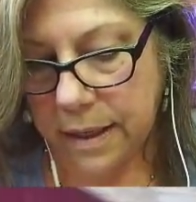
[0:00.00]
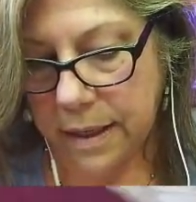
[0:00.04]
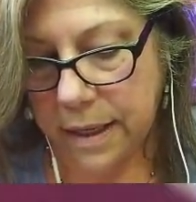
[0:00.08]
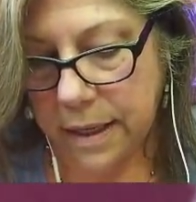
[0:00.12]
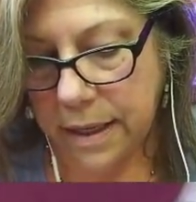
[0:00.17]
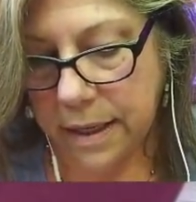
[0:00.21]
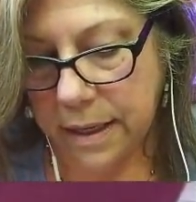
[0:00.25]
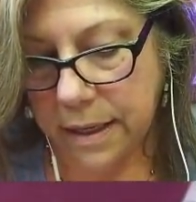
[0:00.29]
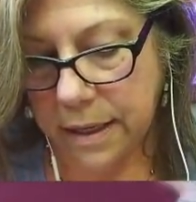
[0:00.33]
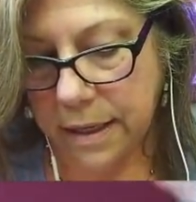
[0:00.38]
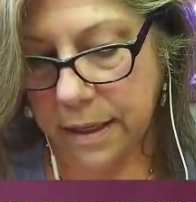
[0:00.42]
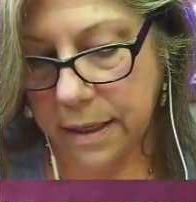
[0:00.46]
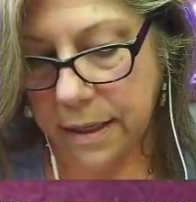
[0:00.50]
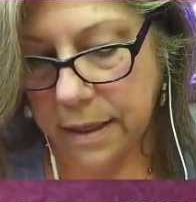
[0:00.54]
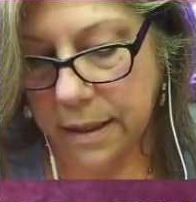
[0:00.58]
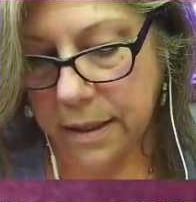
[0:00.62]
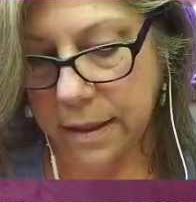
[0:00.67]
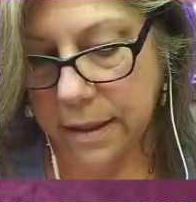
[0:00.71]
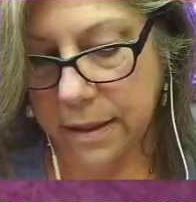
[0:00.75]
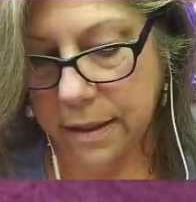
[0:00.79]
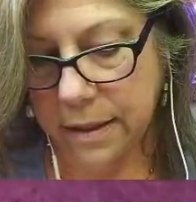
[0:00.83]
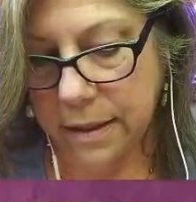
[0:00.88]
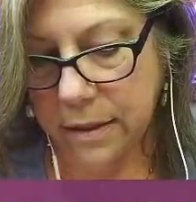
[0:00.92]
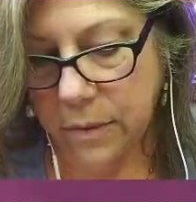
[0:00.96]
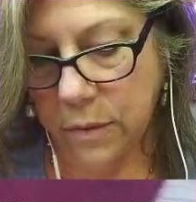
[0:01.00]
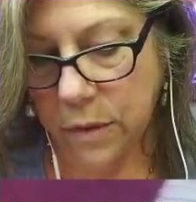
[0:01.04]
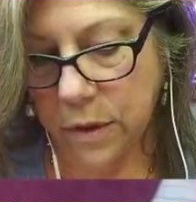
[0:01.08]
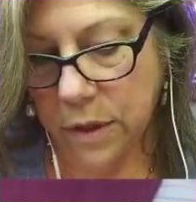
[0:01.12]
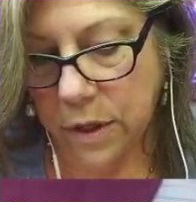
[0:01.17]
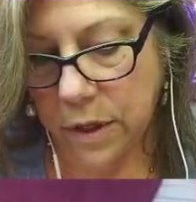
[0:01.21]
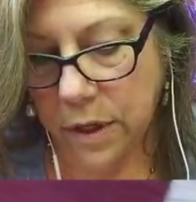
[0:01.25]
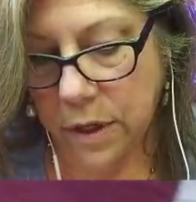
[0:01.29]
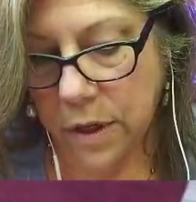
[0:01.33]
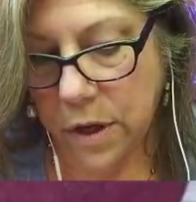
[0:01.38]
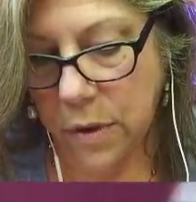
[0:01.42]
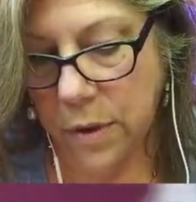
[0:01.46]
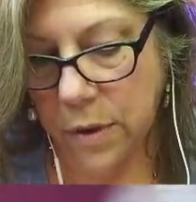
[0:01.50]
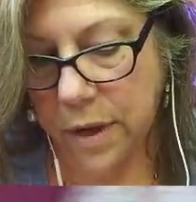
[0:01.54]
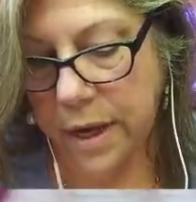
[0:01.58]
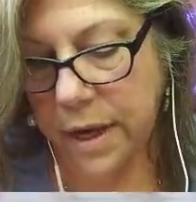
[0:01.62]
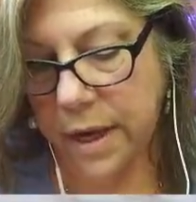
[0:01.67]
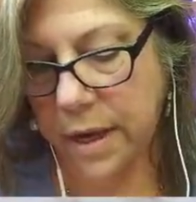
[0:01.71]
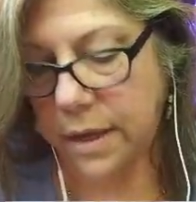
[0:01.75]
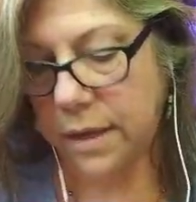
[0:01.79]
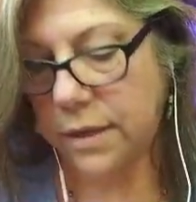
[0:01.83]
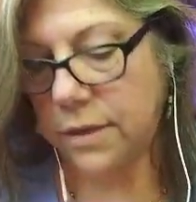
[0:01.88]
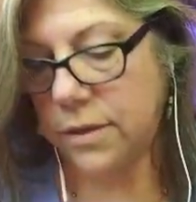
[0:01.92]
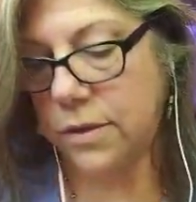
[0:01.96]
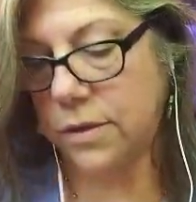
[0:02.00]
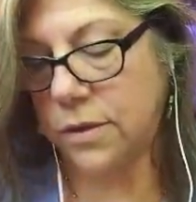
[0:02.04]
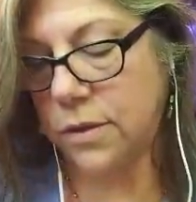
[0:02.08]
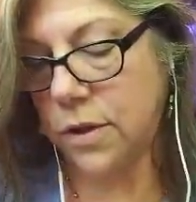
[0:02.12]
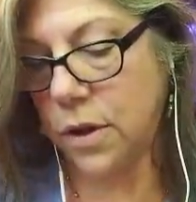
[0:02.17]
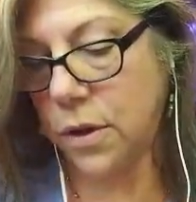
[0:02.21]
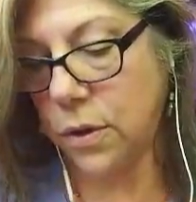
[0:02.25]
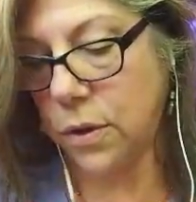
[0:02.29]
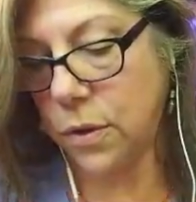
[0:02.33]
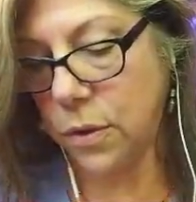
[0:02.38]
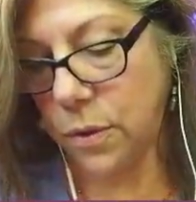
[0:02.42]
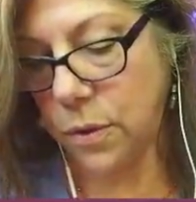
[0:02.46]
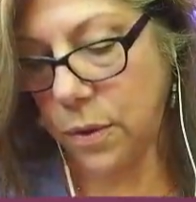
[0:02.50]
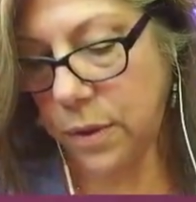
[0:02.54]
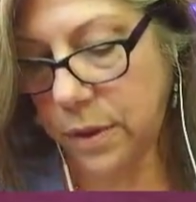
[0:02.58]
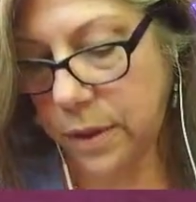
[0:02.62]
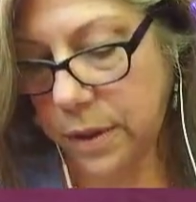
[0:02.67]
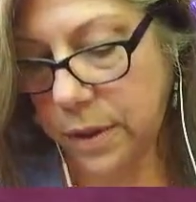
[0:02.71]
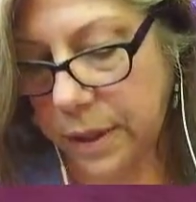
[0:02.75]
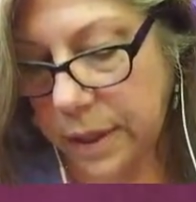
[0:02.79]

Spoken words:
And we're going to go ahead and sew.